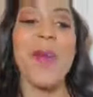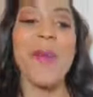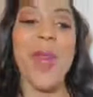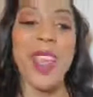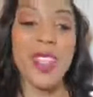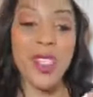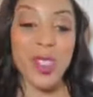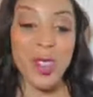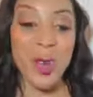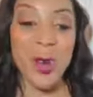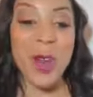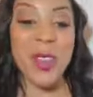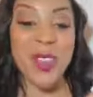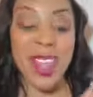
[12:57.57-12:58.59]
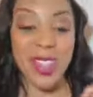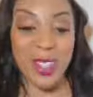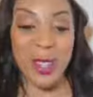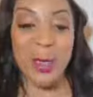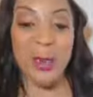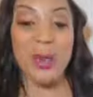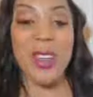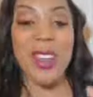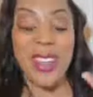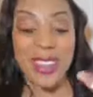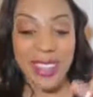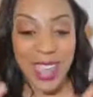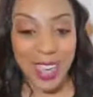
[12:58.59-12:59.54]
make sure that you
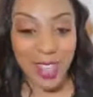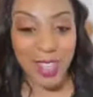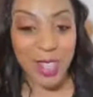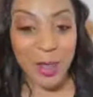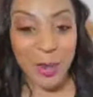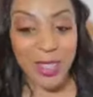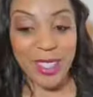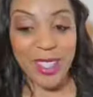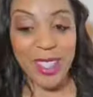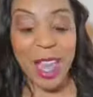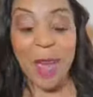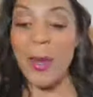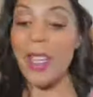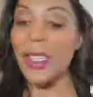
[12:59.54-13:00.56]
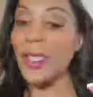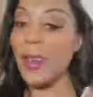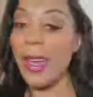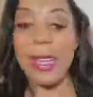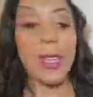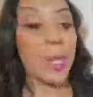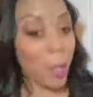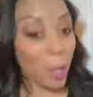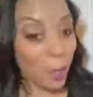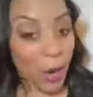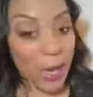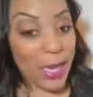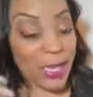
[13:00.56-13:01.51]
take a screenshot. Make sure I ain't looking
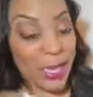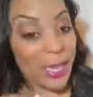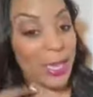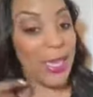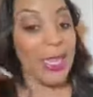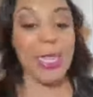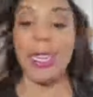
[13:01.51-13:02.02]
crazy.